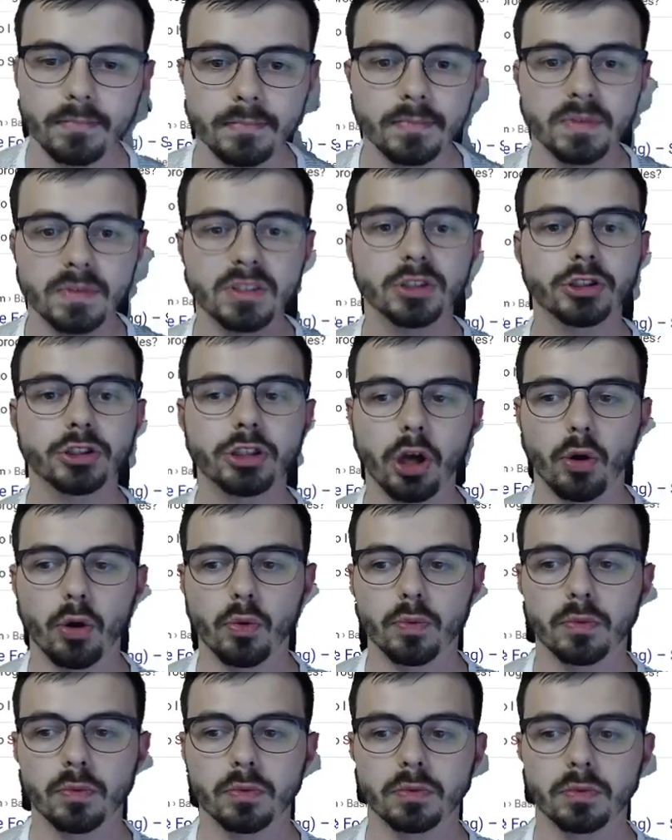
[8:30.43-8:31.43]
So
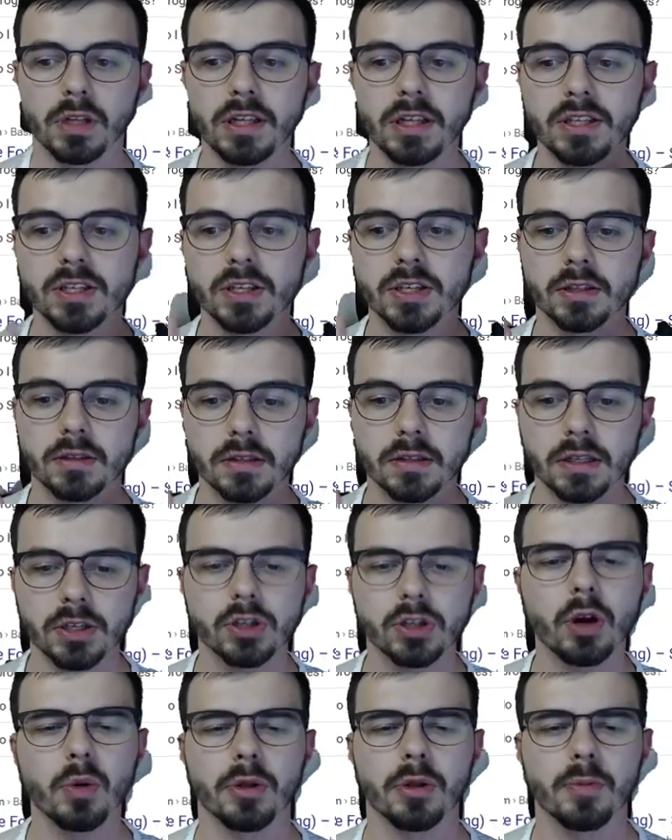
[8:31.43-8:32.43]
let's let's
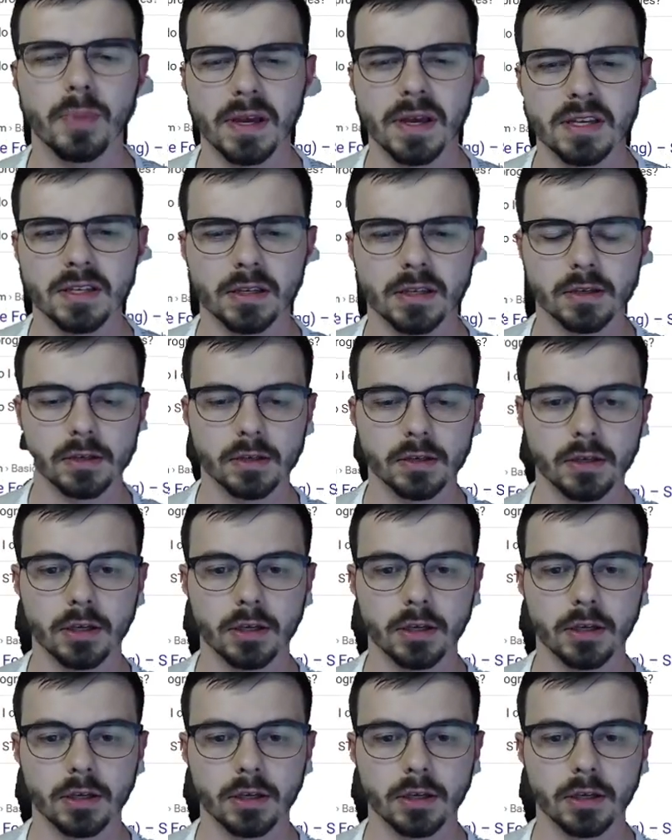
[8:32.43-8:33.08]
start with the basics.